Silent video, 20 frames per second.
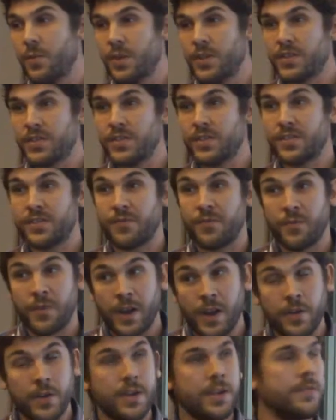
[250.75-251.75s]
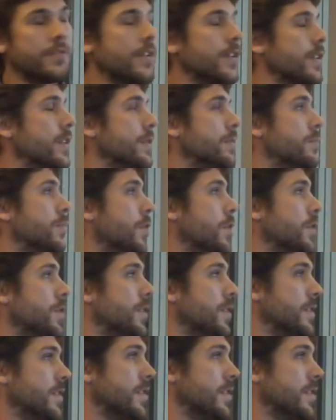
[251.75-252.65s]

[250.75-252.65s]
which is very, very important.